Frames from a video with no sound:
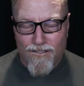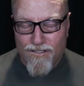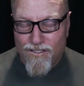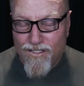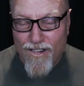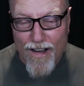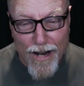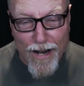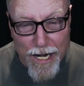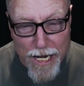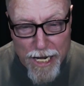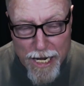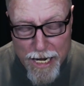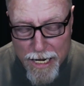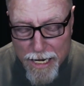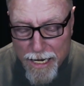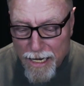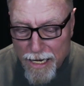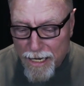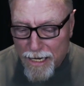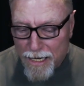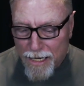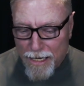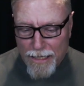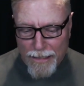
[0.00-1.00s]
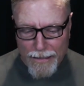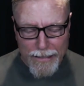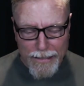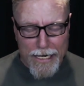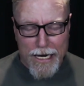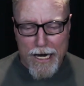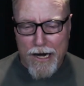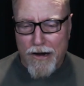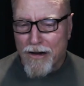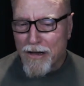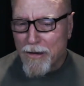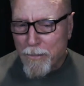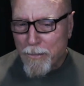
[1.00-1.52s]
funny,
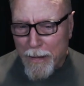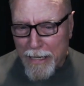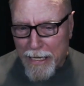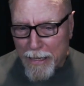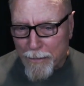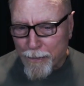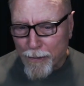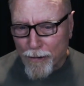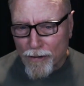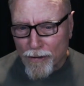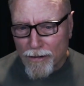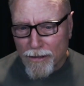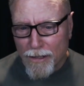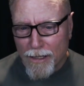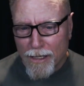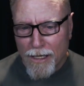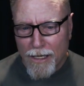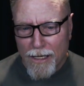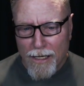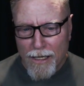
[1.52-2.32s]
caring people,